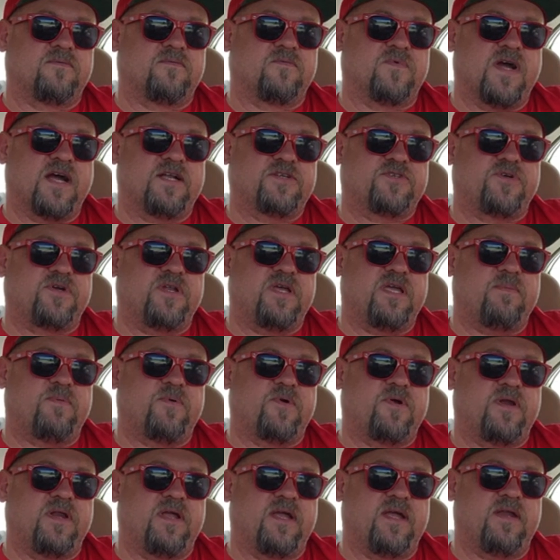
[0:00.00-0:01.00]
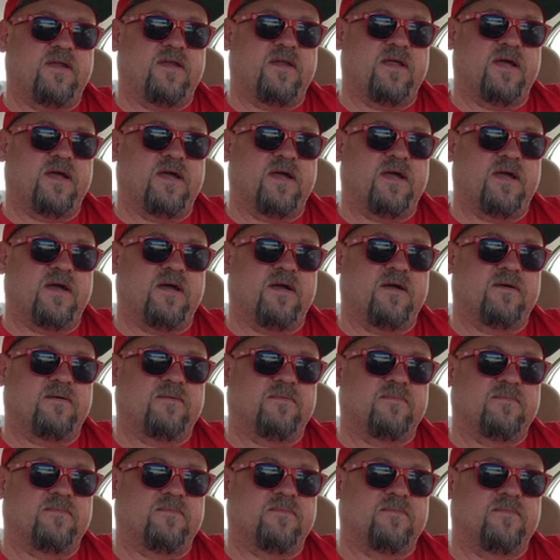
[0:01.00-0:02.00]
Roger Ebert and I
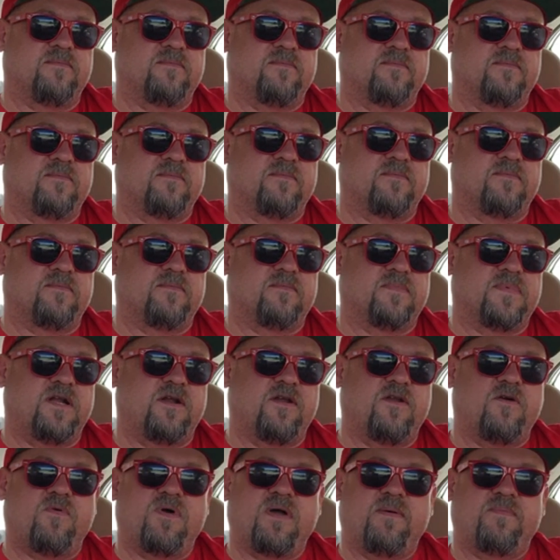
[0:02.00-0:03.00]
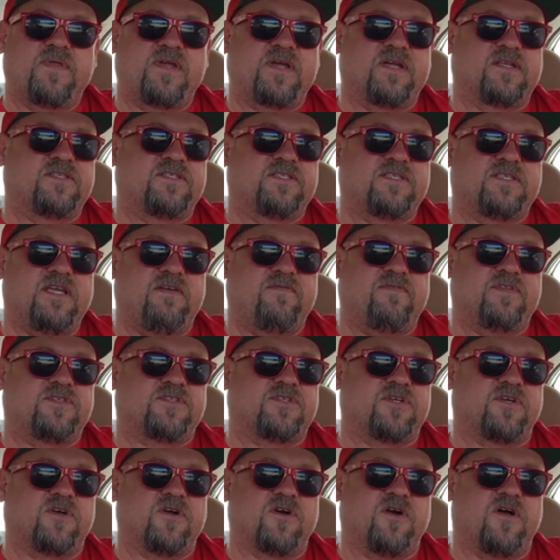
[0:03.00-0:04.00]
don't know why I'm thinking Steven
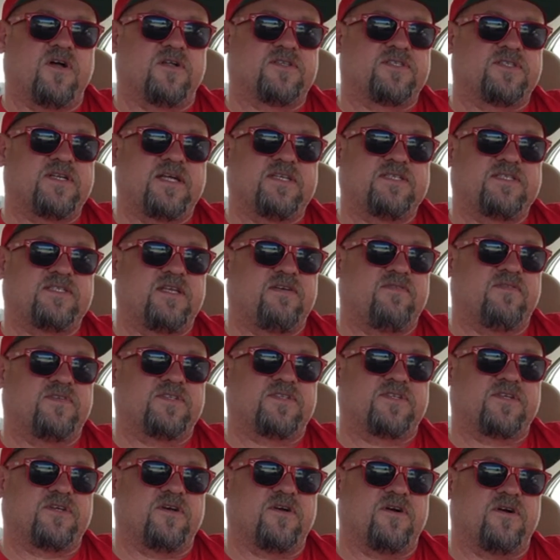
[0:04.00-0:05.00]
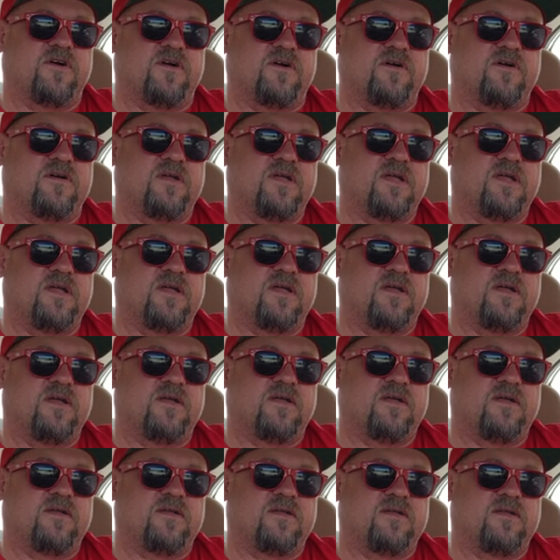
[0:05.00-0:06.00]
Seagal. It's not Steven Seagal.
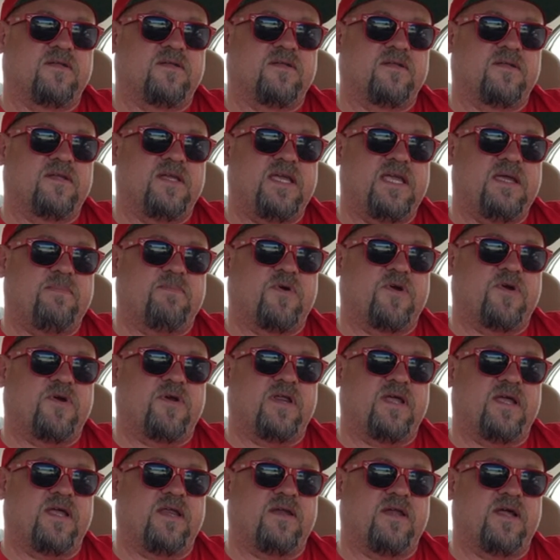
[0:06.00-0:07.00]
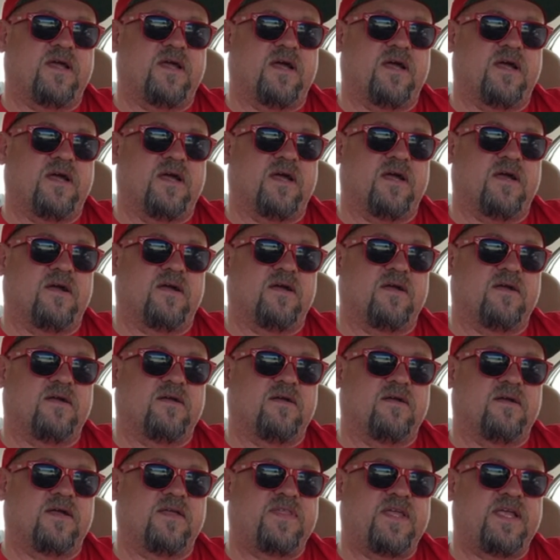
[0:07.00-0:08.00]
Ebert and I
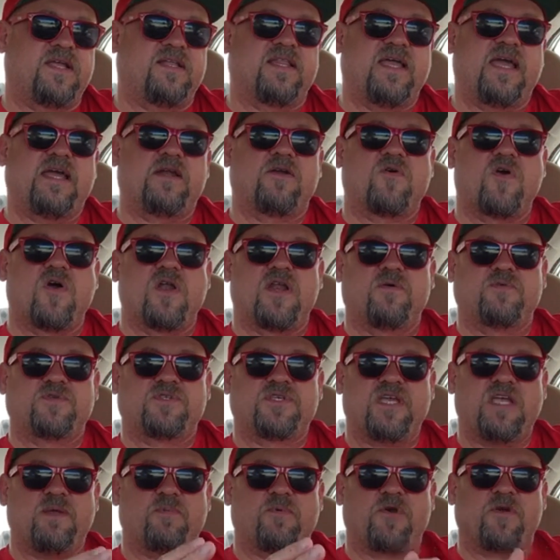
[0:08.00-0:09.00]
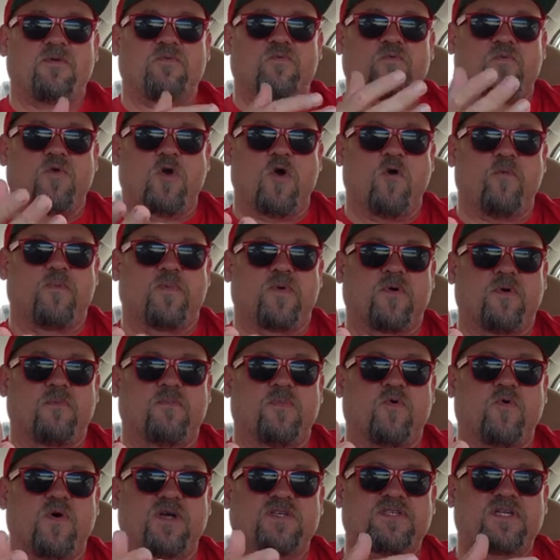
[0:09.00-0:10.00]
think later on it was Ebert and Roper,
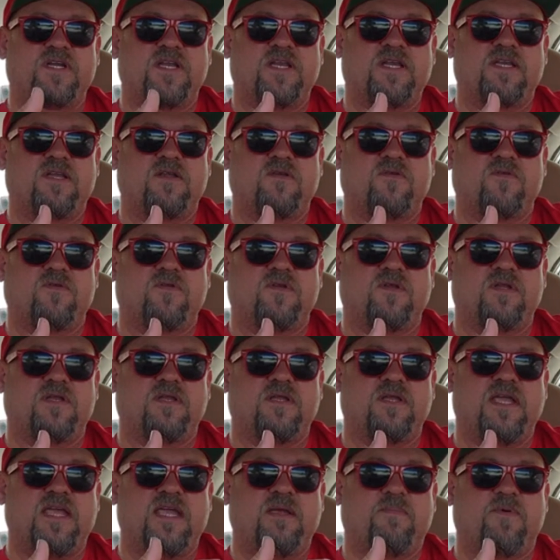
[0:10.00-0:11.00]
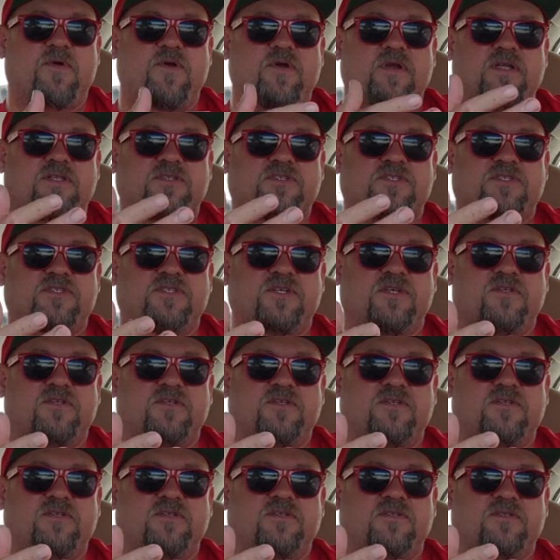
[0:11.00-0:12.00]
but wasn't it Ebert and
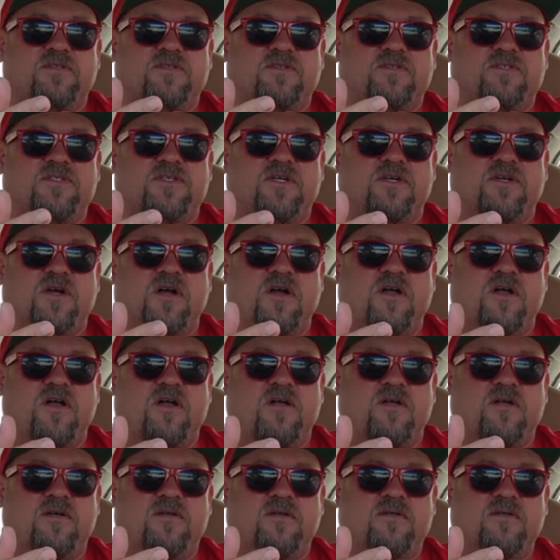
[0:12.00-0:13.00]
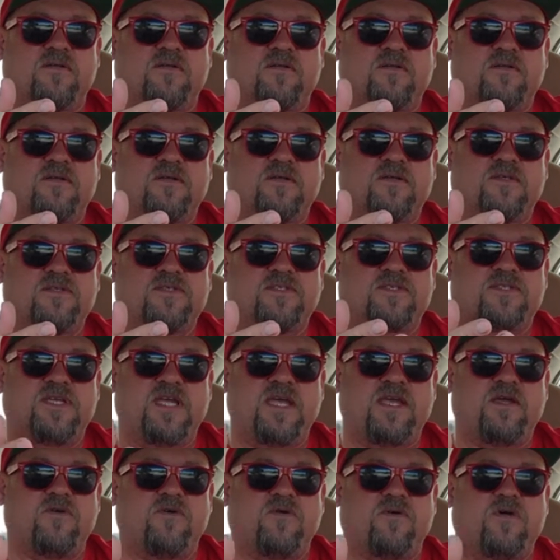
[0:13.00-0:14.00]
Seagal?
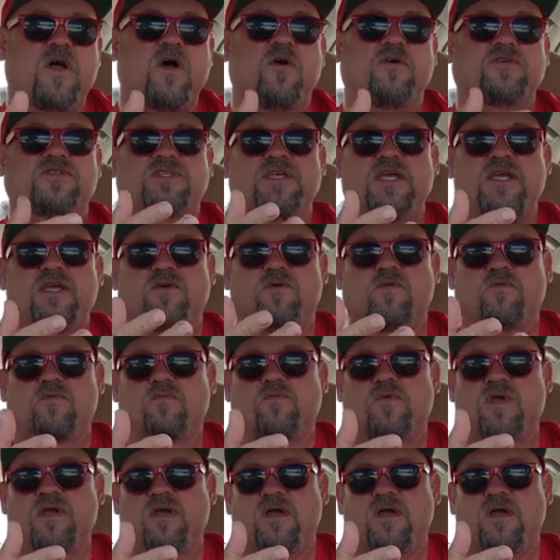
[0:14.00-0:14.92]
Siegel? Oh, Siegel.